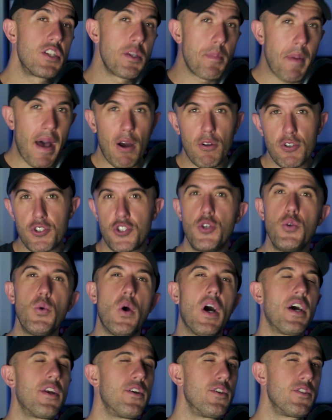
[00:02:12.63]
is about
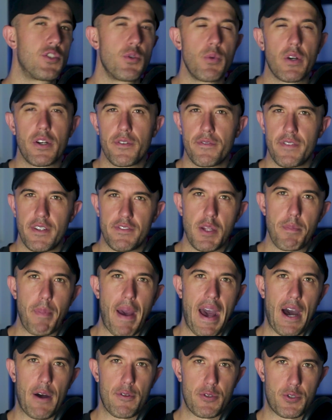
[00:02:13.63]
250
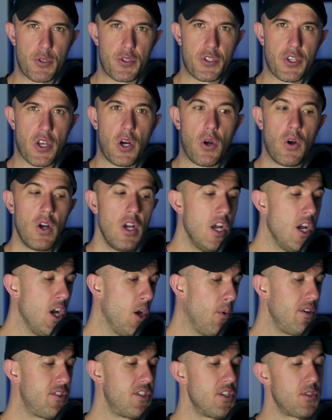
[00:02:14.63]
pounds or so,
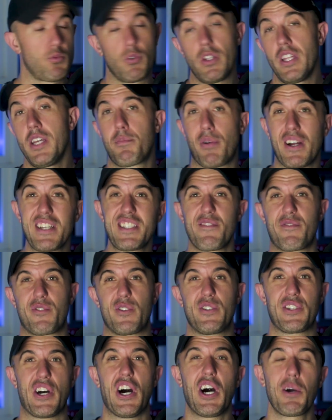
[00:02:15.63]
which is really impressive
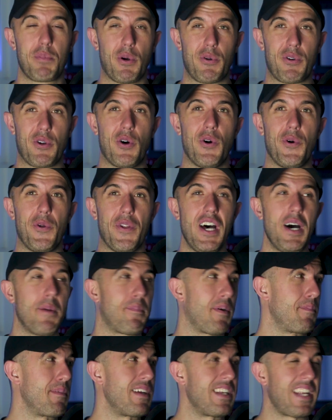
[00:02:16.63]
for a dog bone to hold
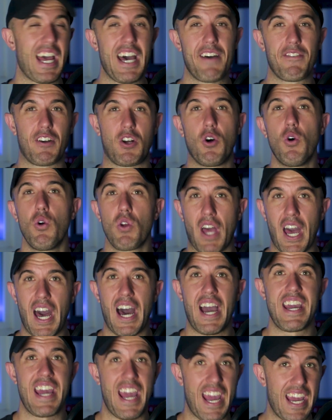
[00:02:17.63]
up. I mean, to have a whole
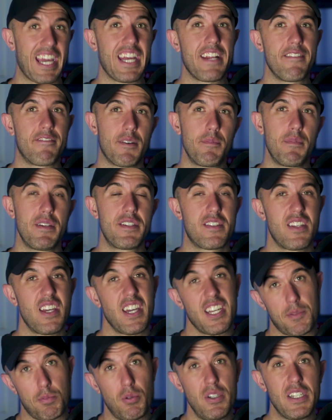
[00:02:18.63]
guy hanging from this
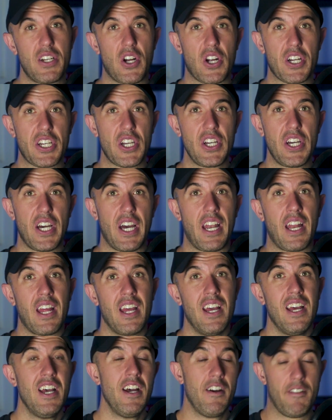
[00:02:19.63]
thing is pretty darn good
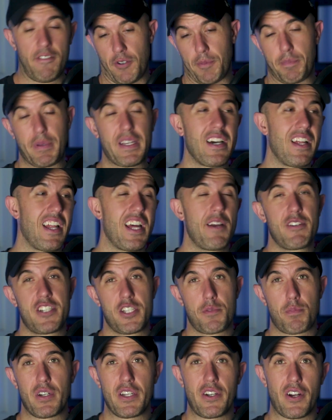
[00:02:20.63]
for PLA, which
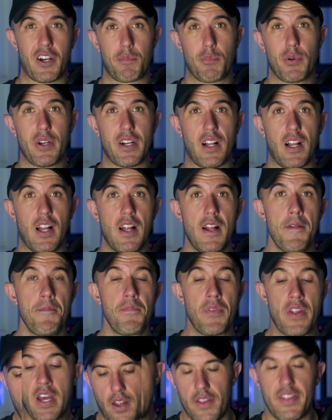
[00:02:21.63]
is pretty darn brittle.
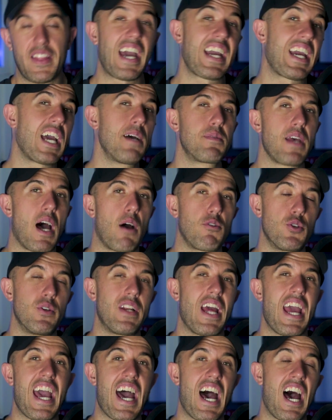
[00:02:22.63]
That comes out to
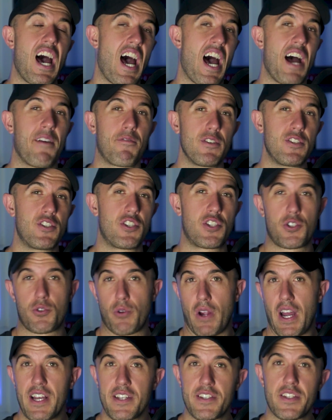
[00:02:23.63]
an average
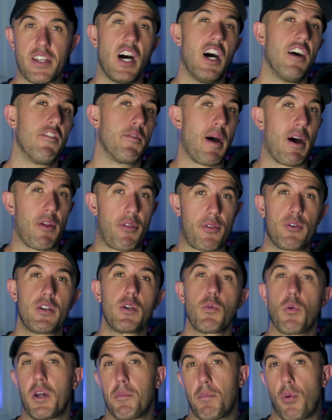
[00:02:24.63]
stress of about
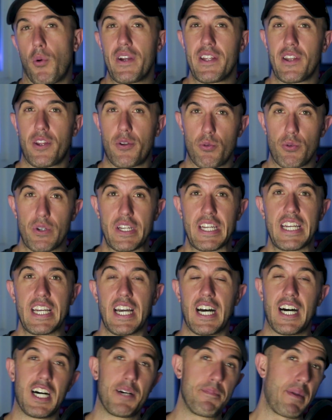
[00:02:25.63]

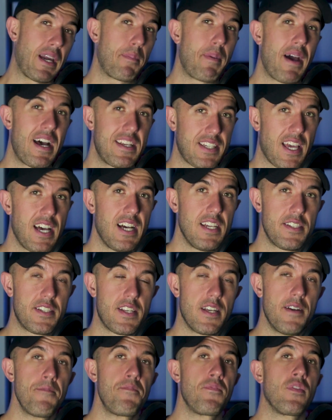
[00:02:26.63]
31.3 megapascals,